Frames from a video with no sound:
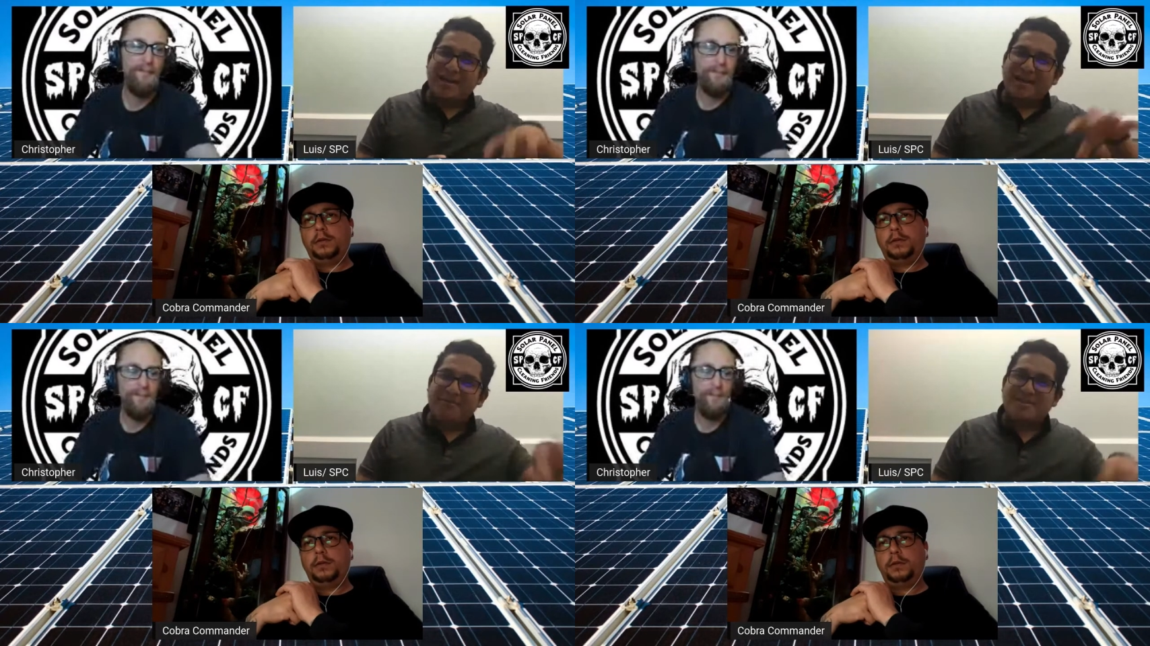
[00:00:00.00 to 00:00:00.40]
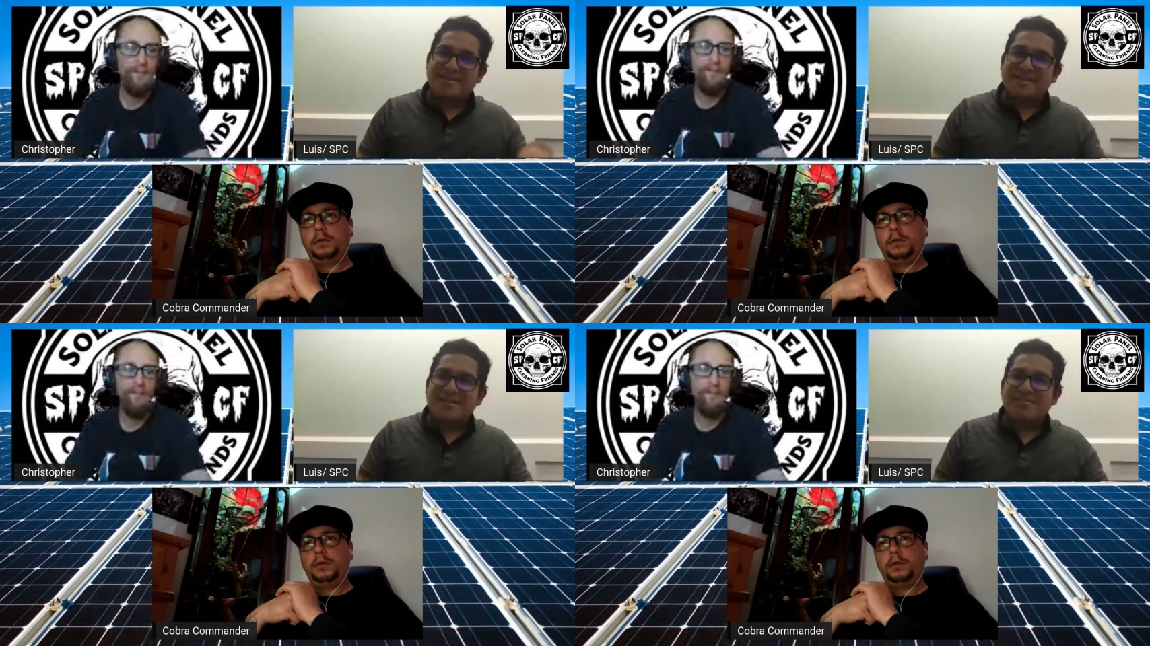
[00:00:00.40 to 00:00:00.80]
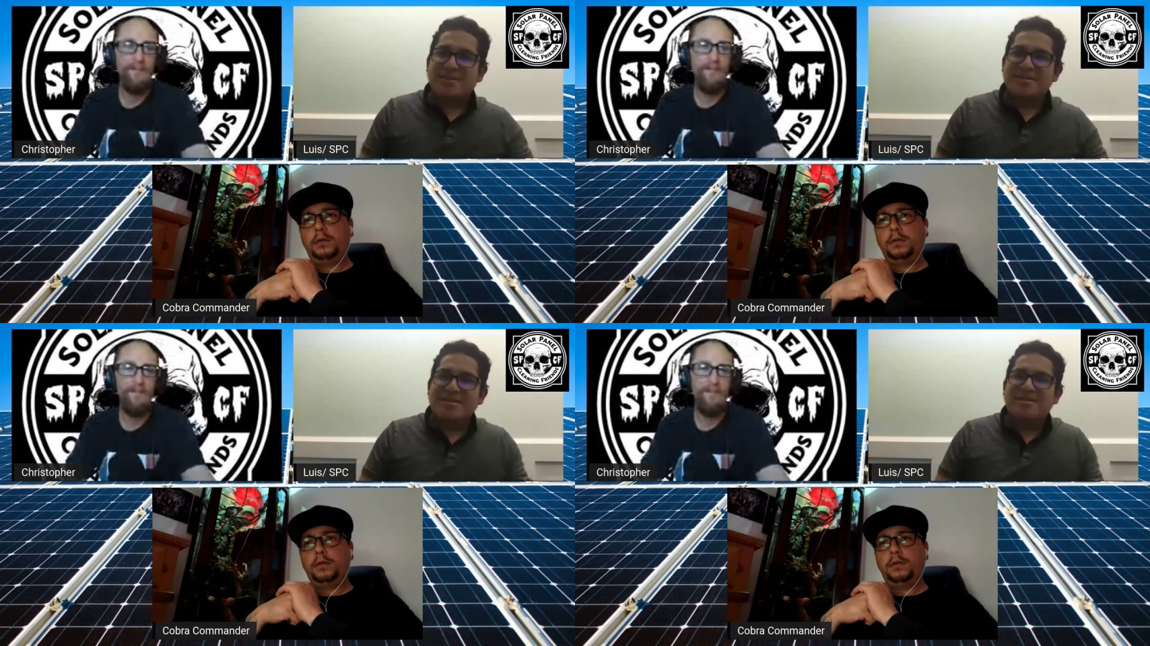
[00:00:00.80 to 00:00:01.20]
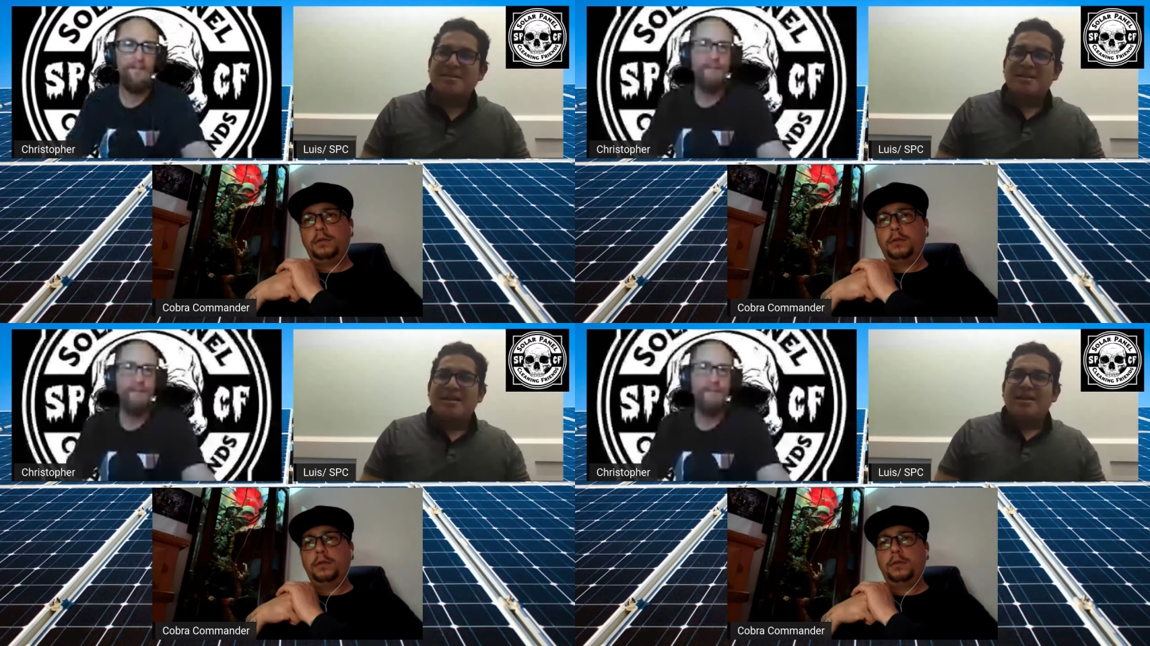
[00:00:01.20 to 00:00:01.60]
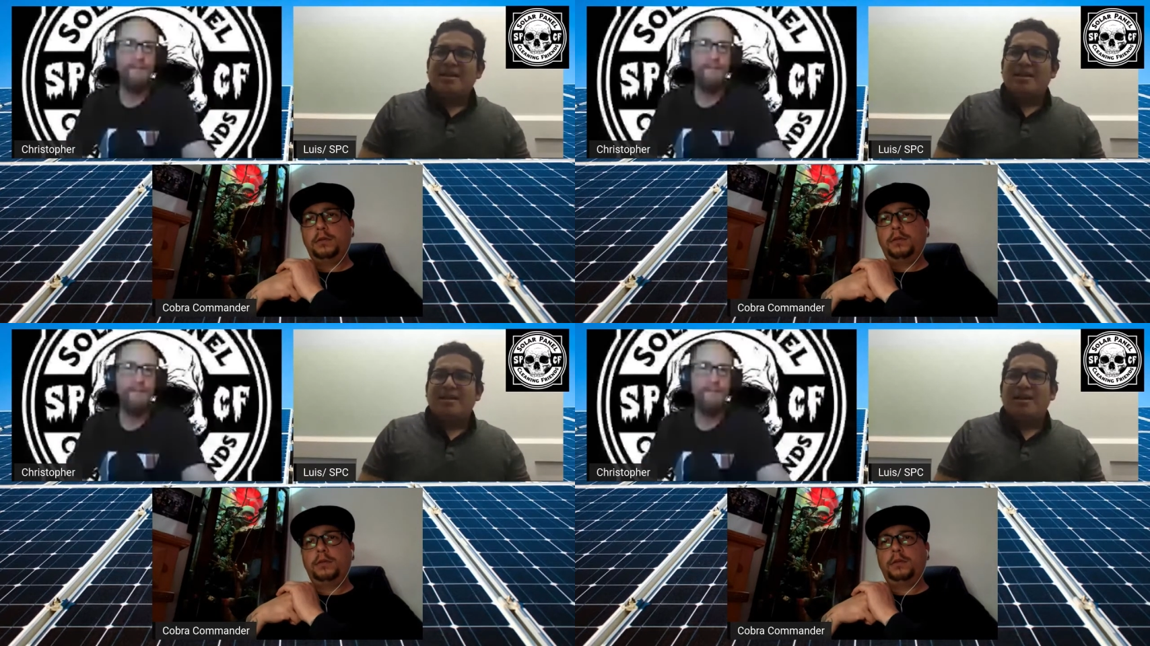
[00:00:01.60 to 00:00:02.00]
Speaker 1: every six months.
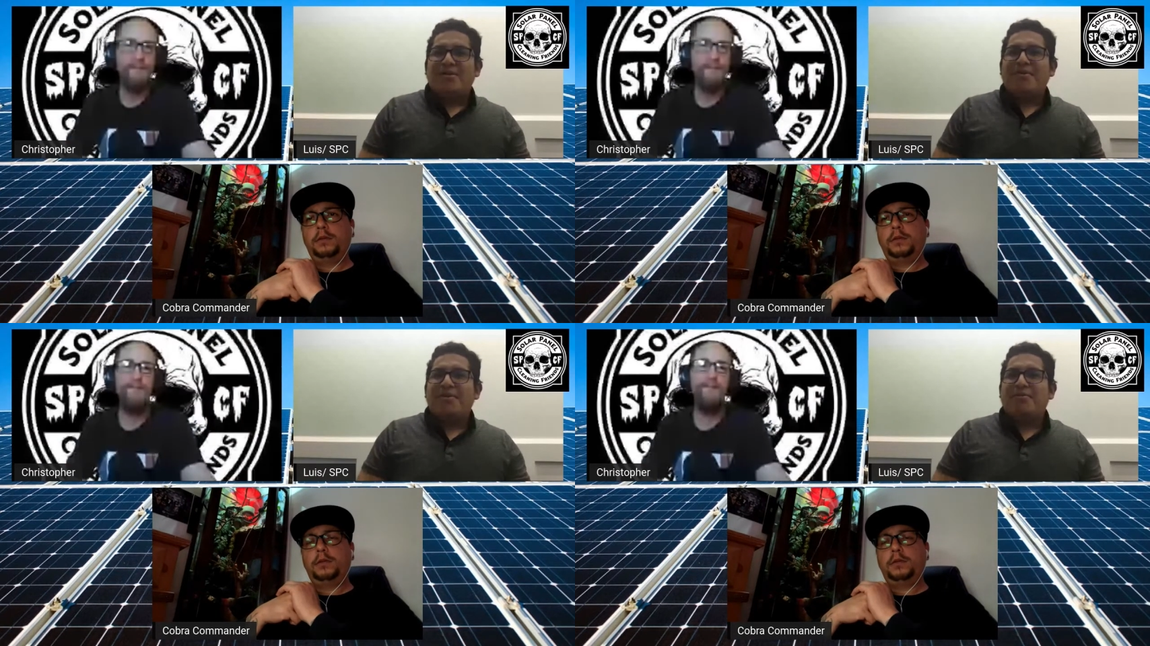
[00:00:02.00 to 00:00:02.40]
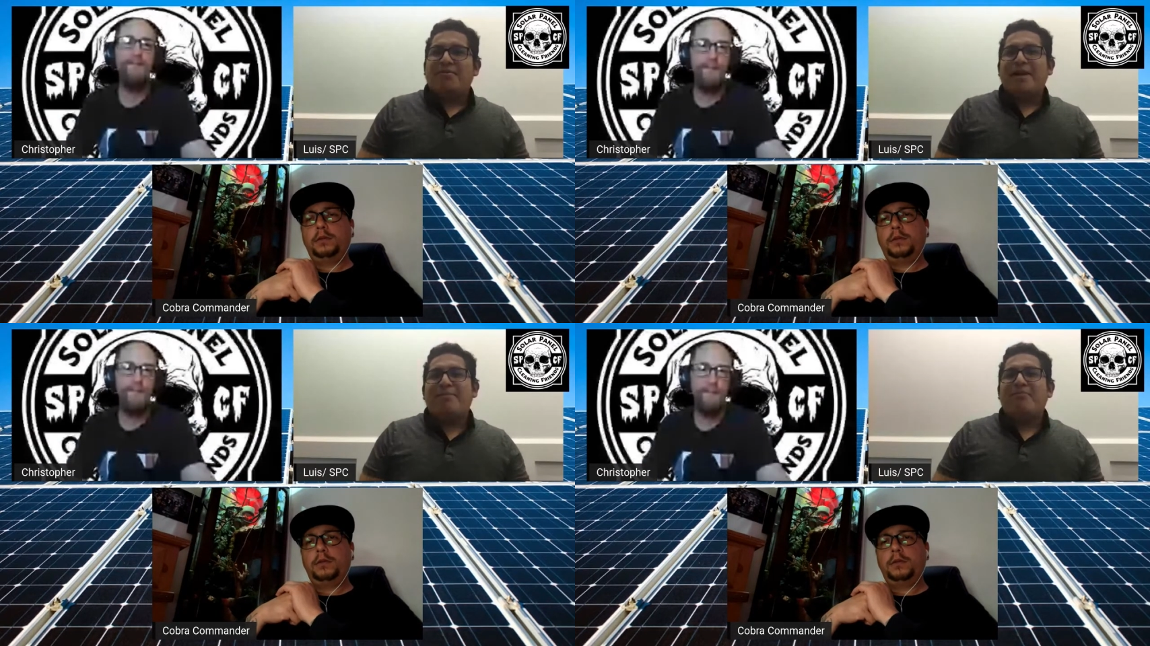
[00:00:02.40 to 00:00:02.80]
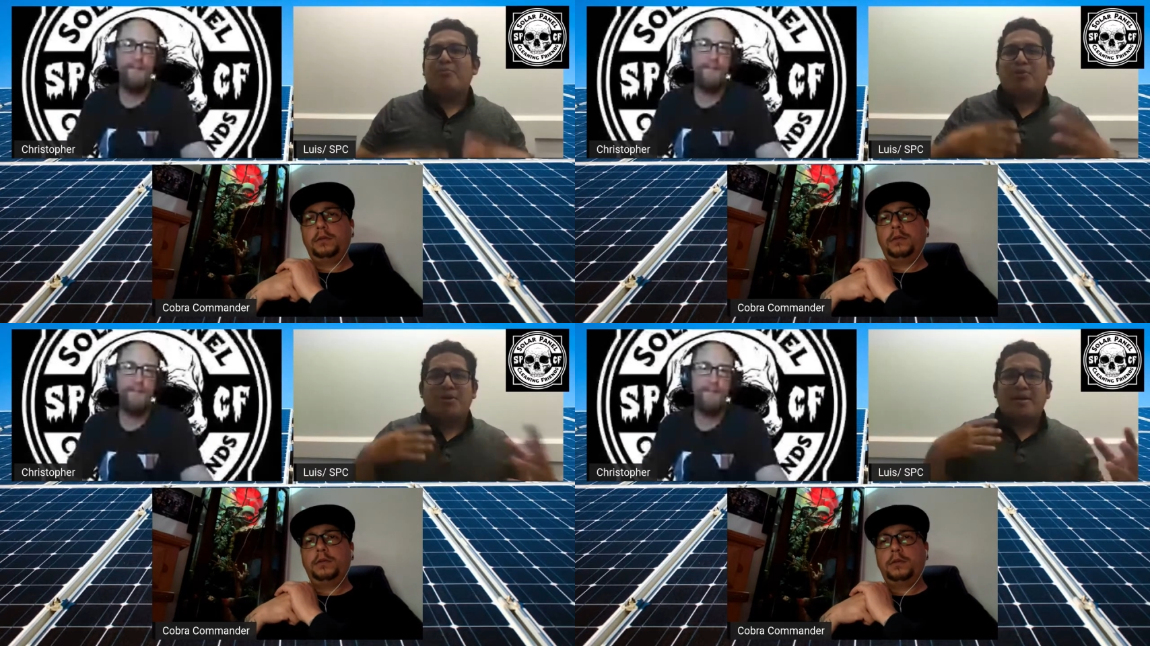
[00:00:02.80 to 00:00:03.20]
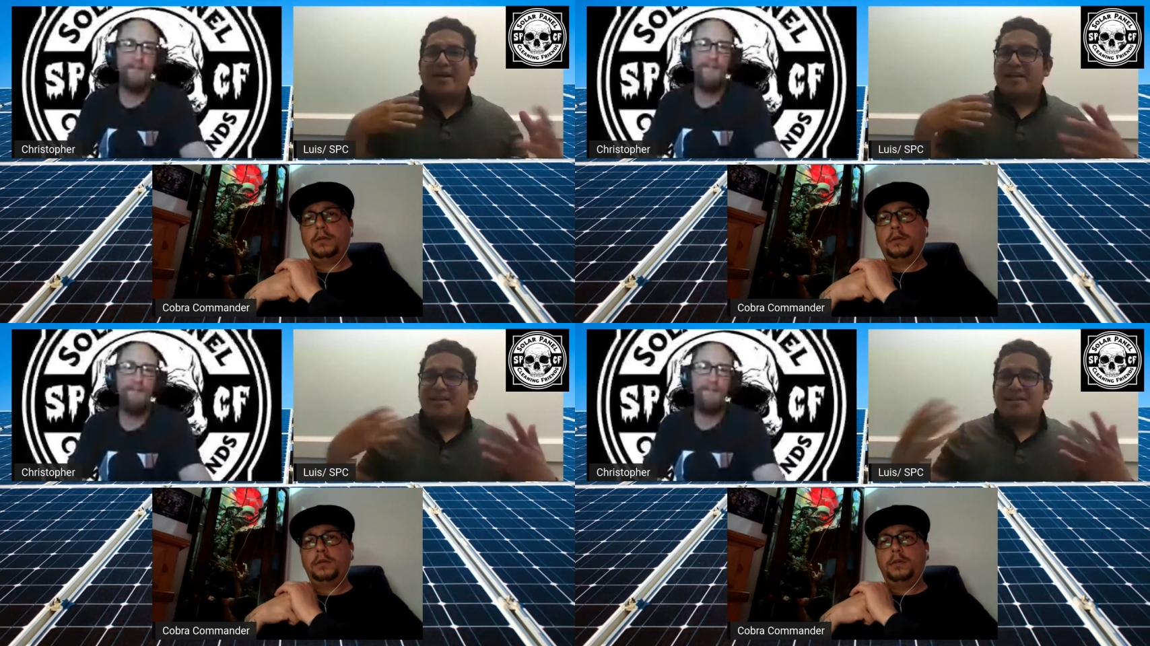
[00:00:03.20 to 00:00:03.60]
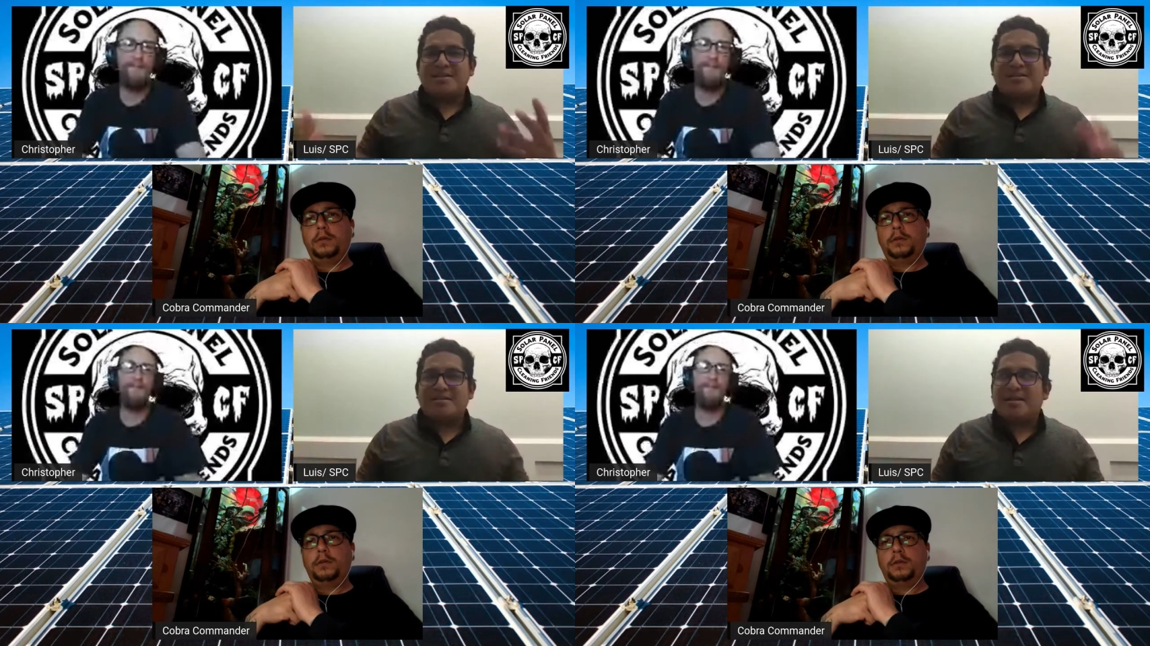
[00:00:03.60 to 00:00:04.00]
Now, if they're right where like it
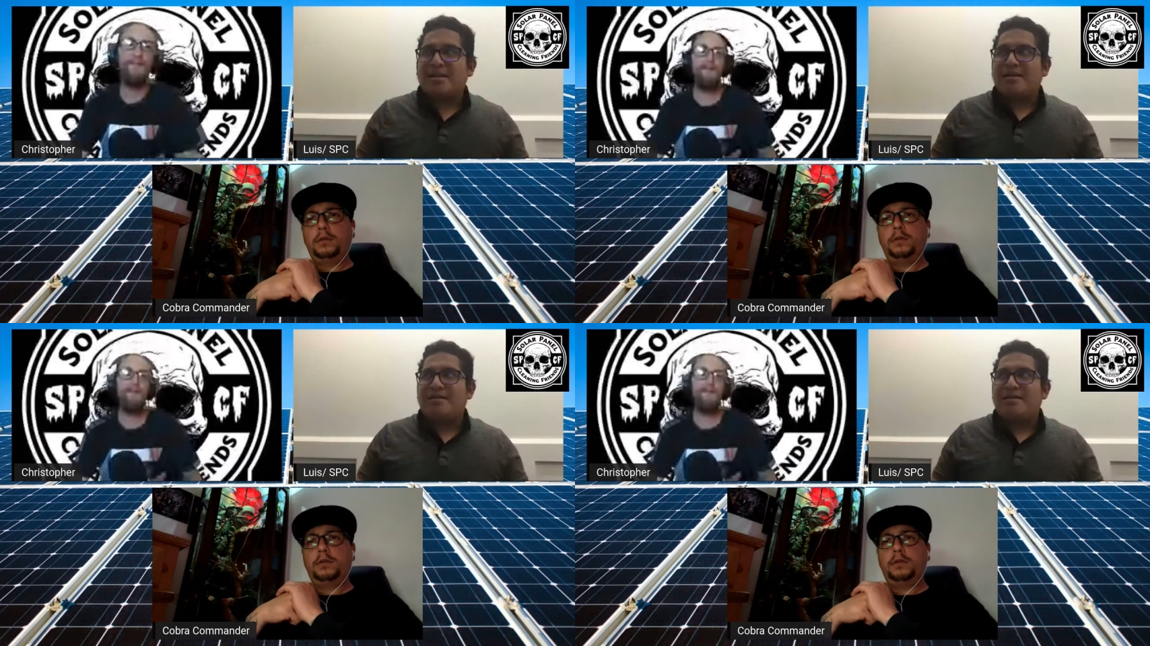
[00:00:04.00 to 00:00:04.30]
doesn't uh,